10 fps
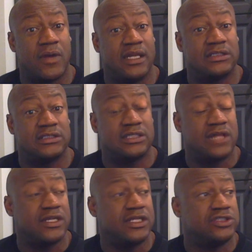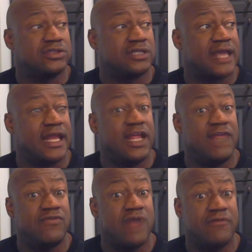And this is another issue in Atlanta.
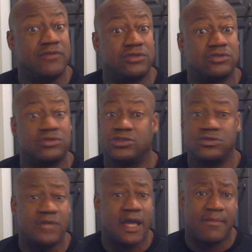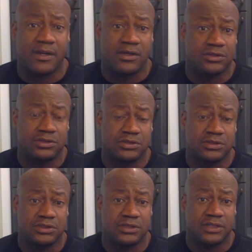If you have children, do not bring your
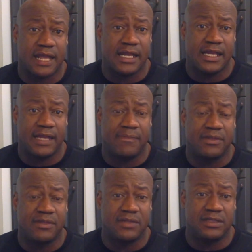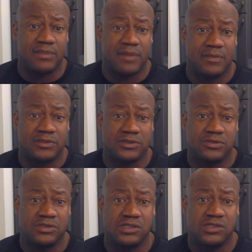children here to Atlanta and put them in these public
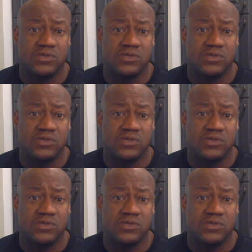schools here.